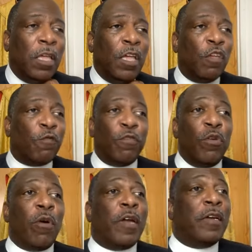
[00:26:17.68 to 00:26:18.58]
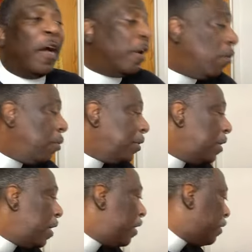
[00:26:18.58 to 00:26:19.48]
If you are not
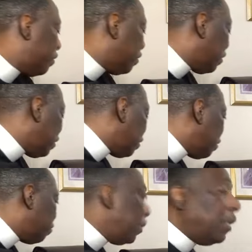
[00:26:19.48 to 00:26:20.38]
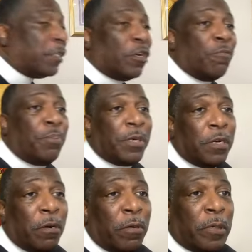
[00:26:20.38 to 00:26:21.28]
ordained, please don't put
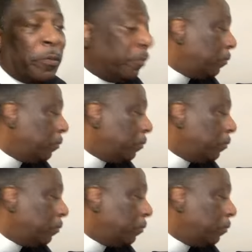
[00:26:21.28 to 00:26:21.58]
it on.